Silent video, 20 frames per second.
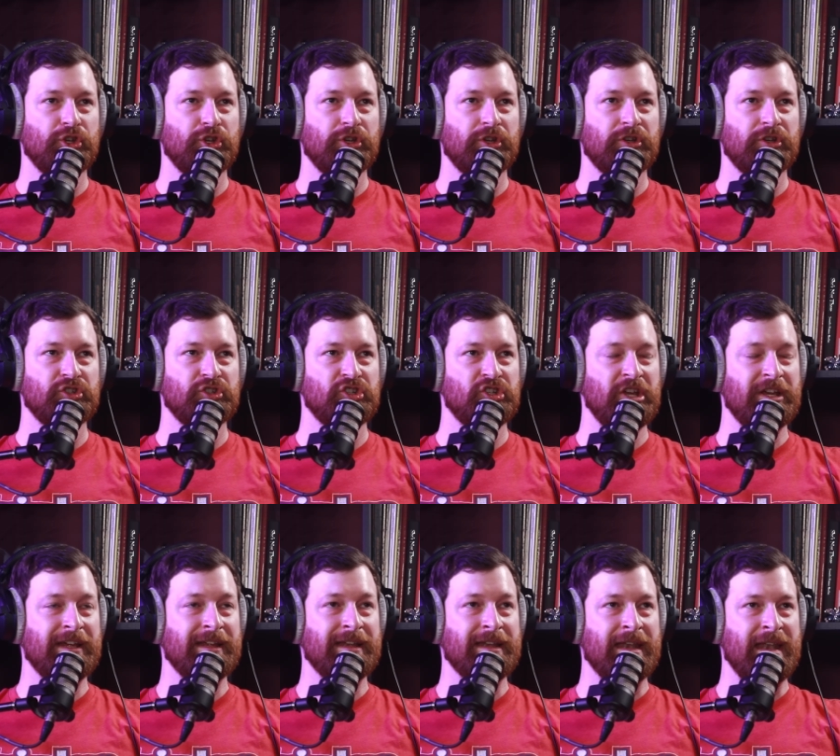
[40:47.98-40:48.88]
She
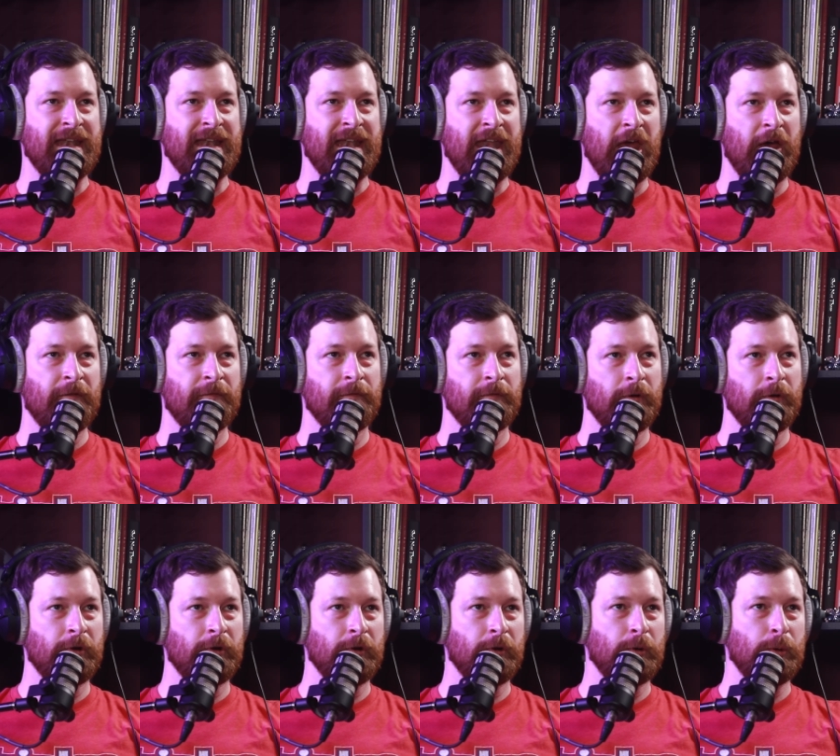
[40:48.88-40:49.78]

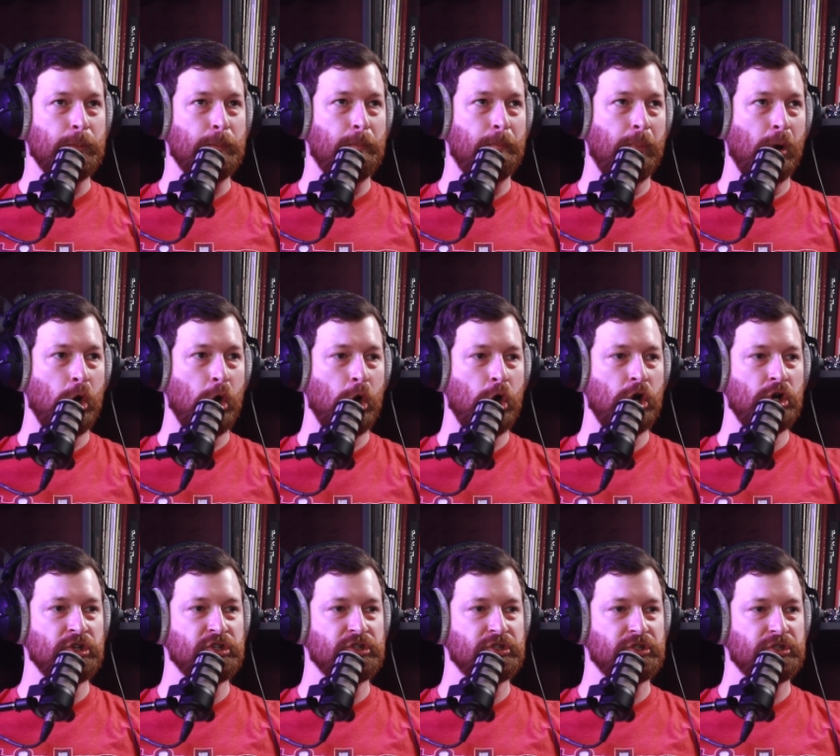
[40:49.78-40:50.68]
never
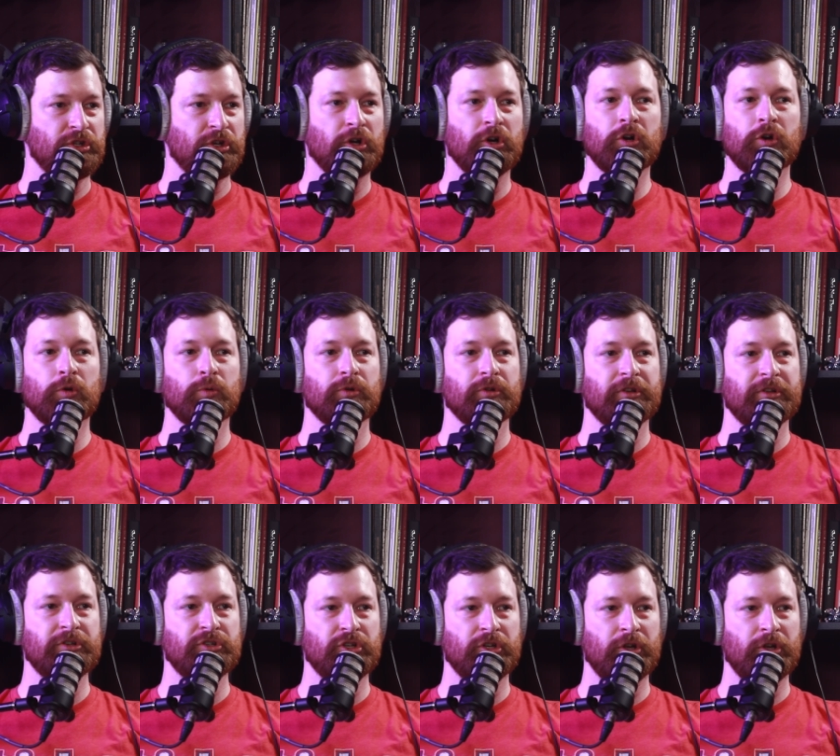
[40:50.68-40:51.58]
pushed her
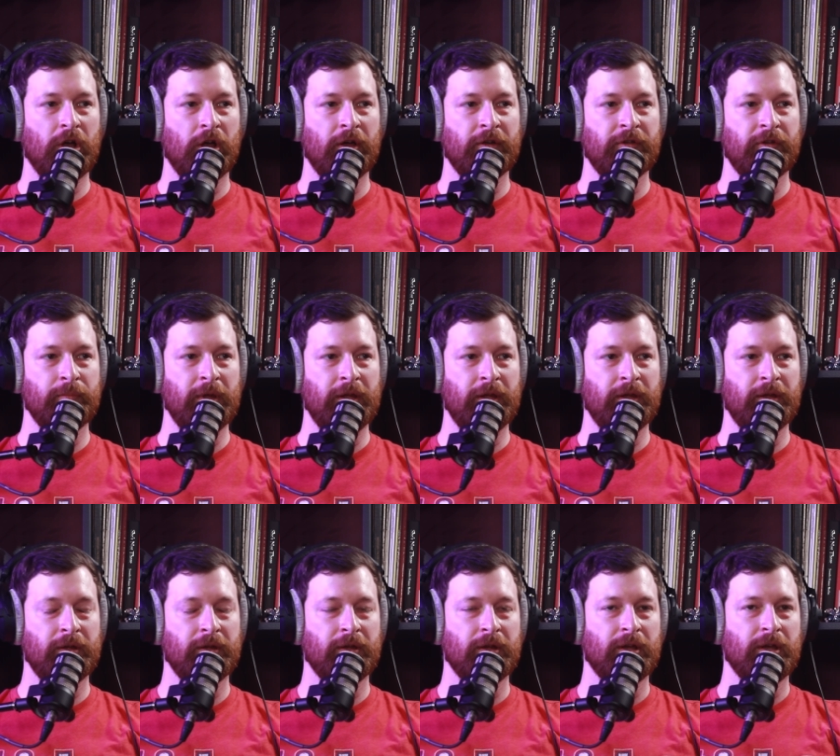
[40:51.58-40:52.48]
religion onto me.
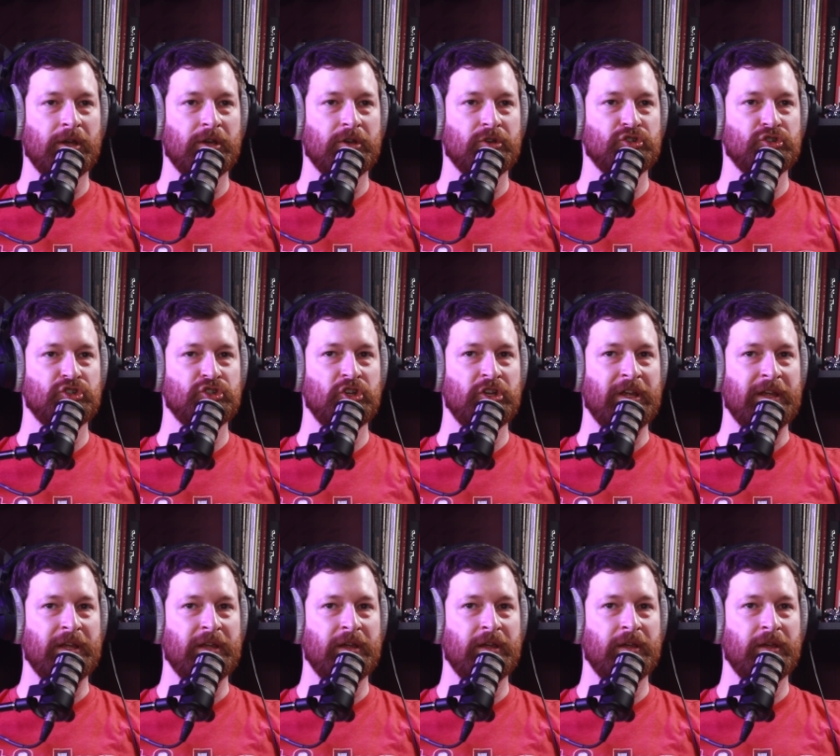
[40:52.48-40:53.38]

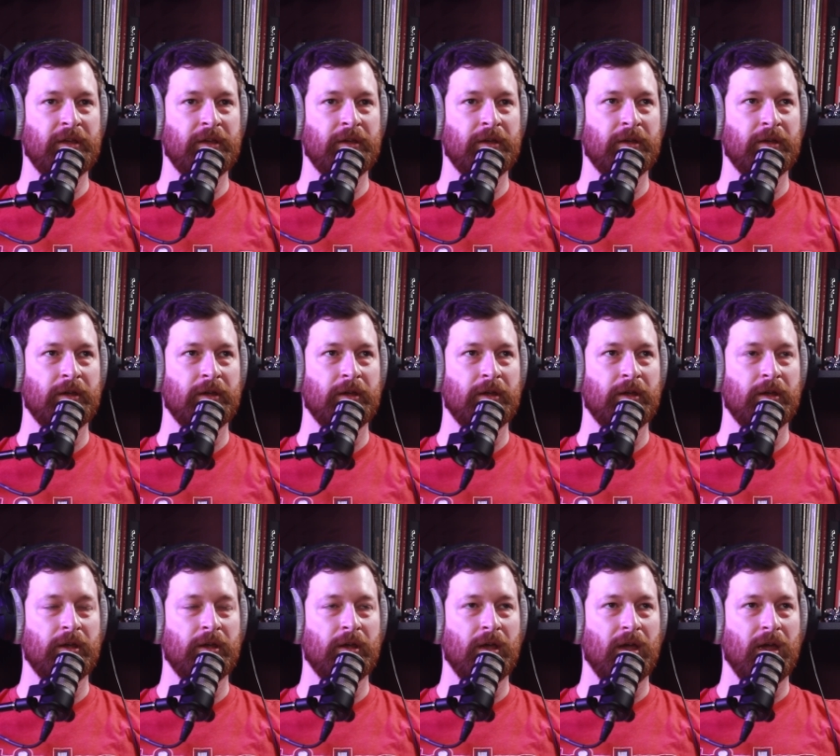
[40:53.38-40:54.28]
She,
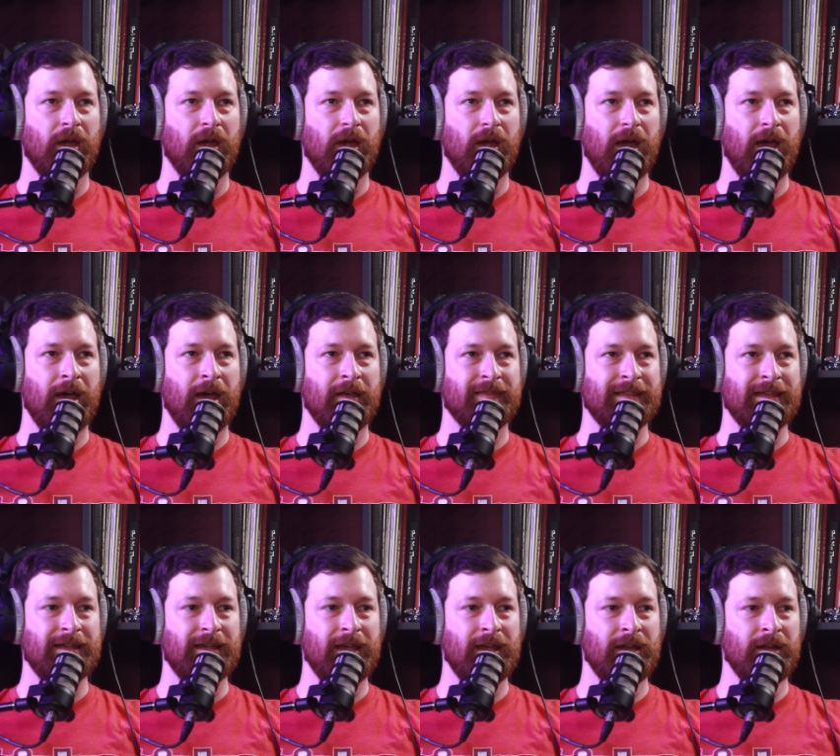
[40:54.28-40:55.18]
at the
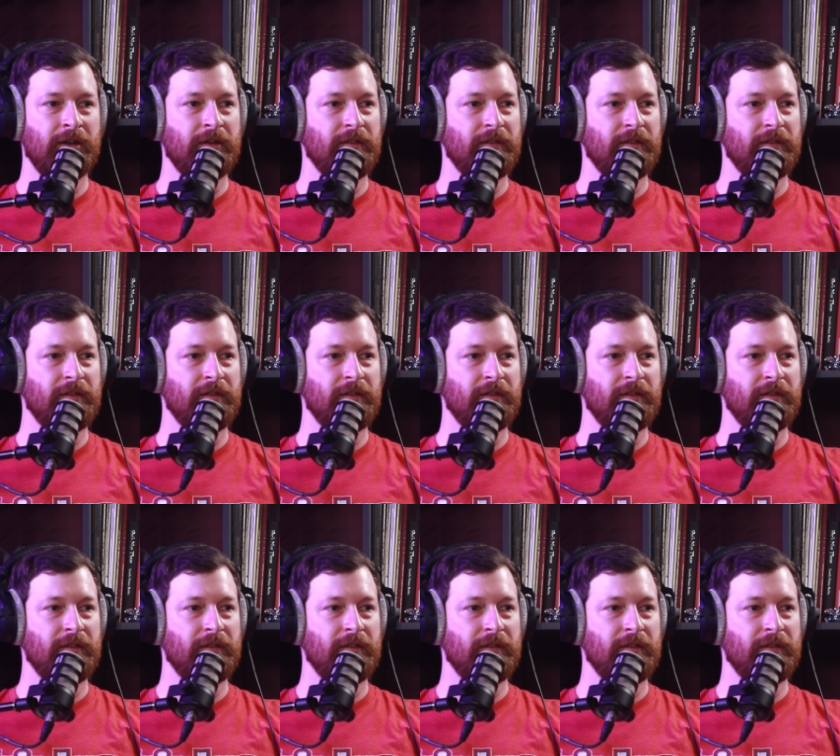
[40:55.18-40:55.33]
end of the